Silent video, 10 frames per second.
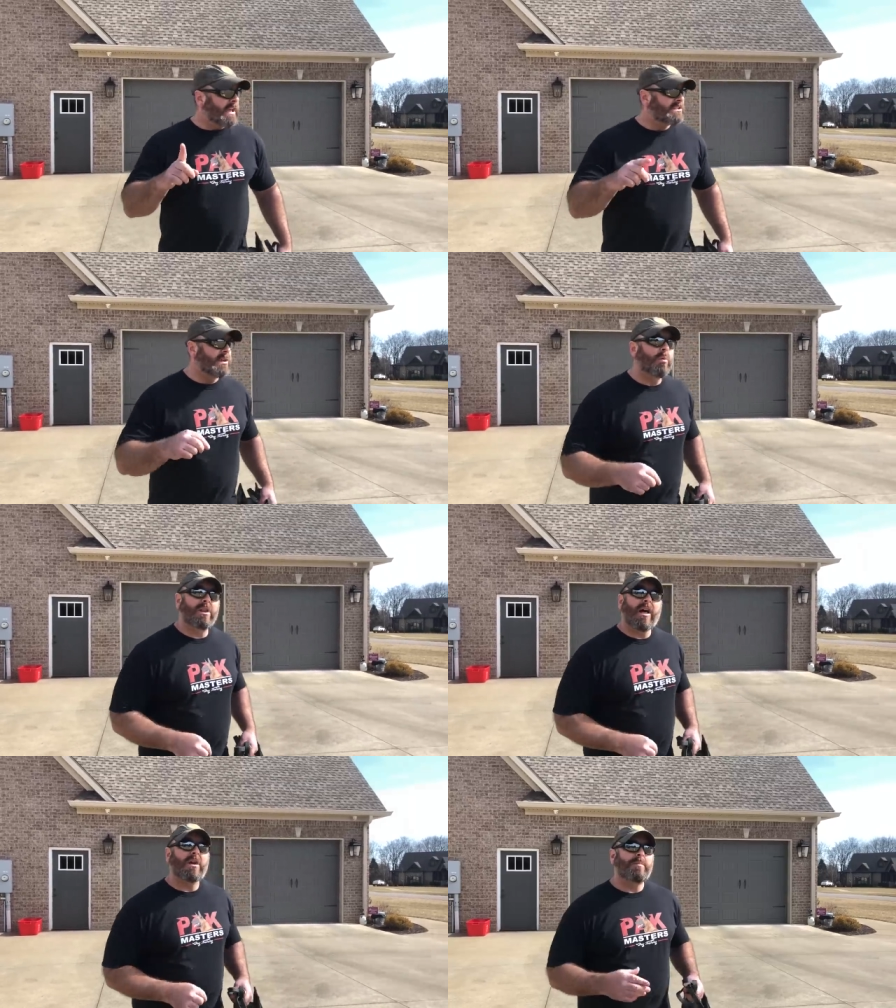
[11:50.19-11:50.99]
See, what a
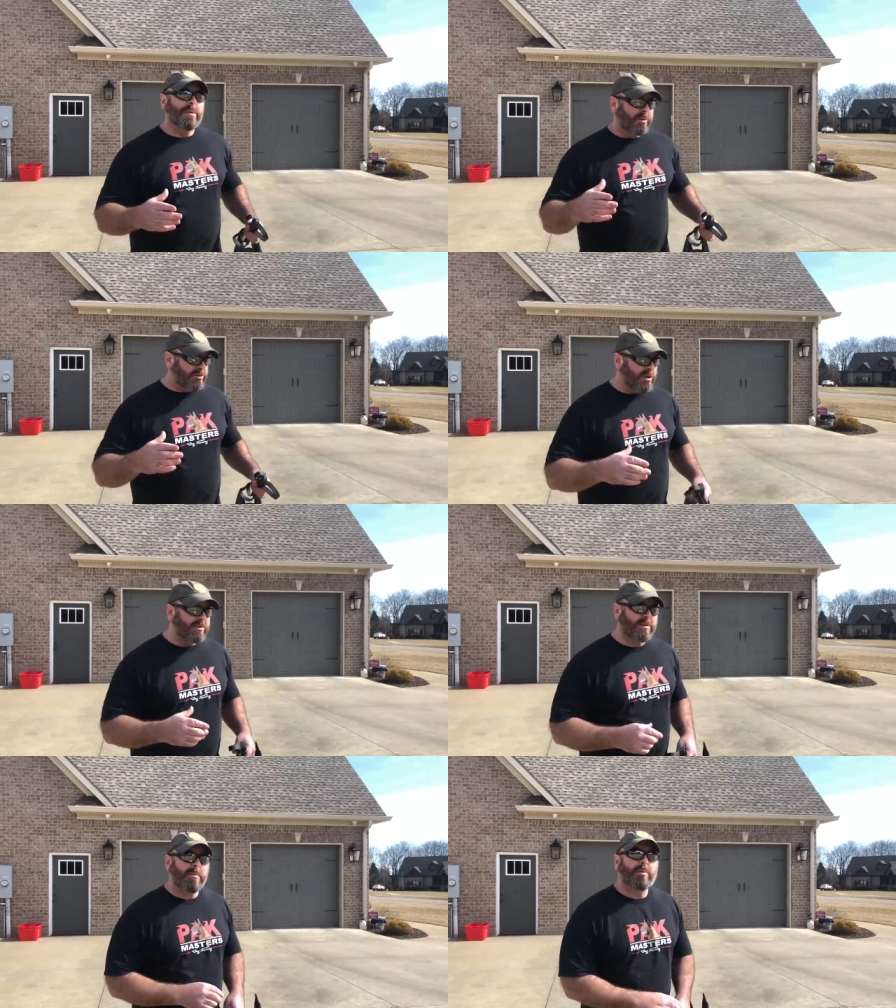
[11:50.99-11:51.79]
lot of people do
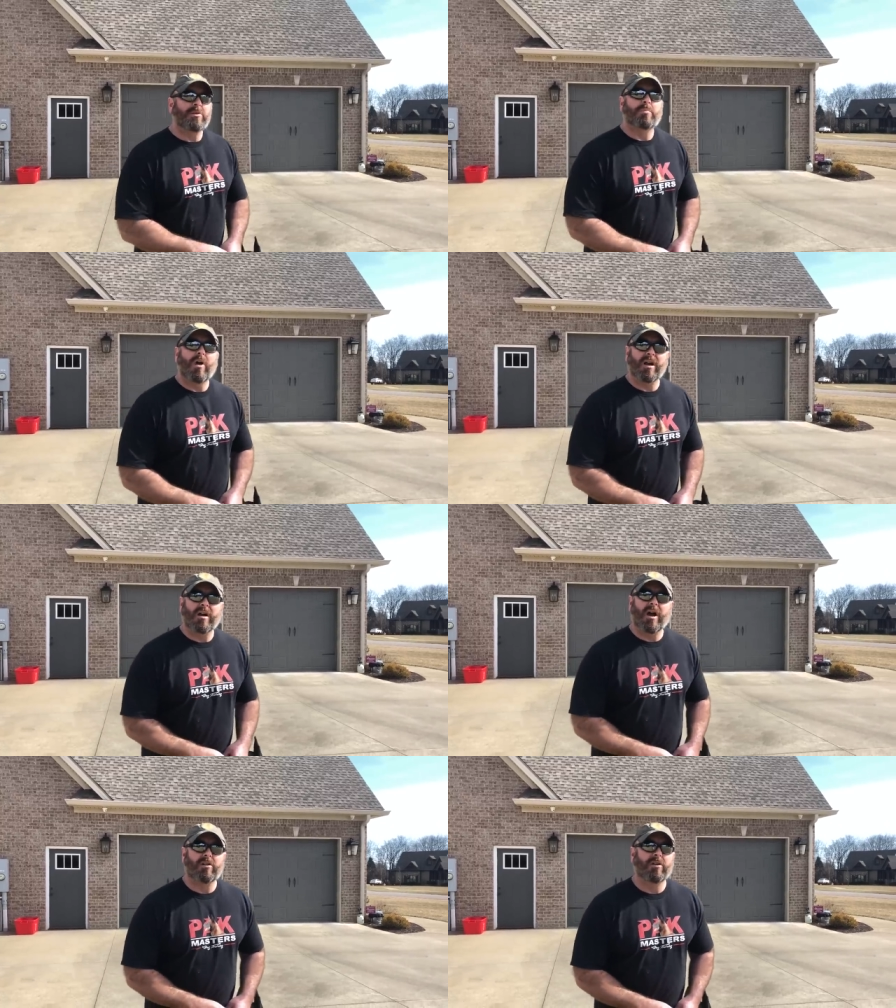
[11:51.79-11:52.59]
is they put the prong
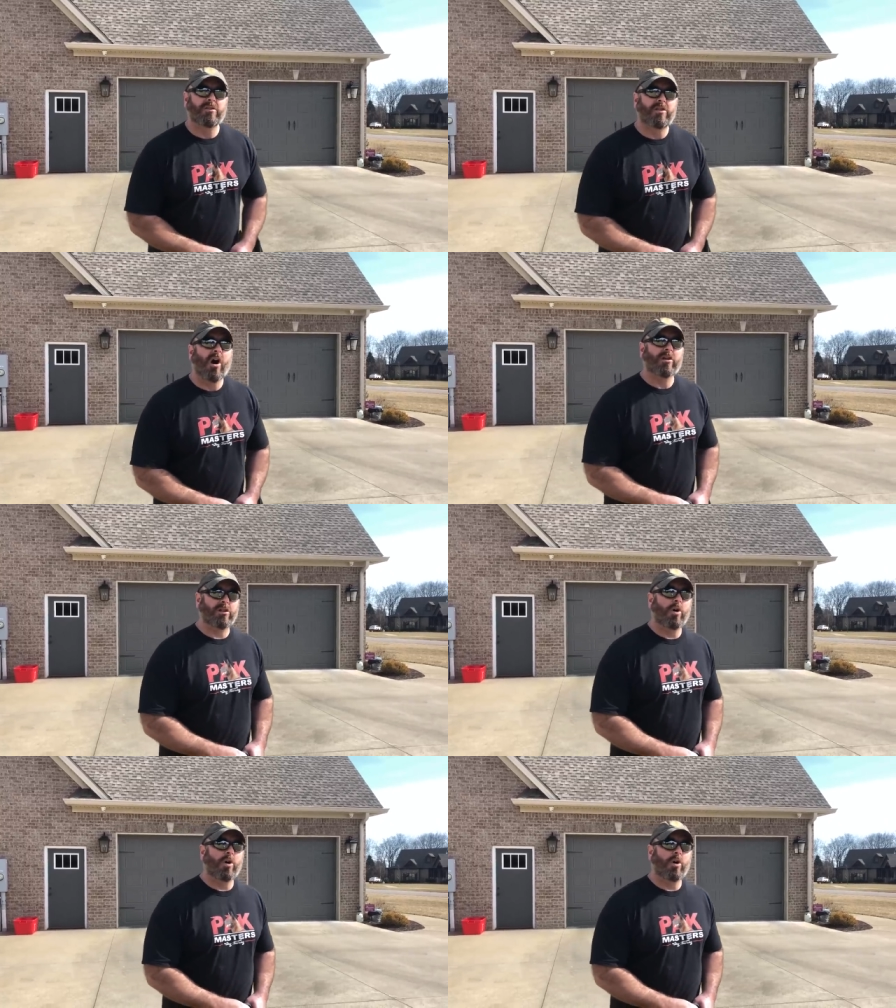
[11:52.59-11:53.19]
collar on the dog, the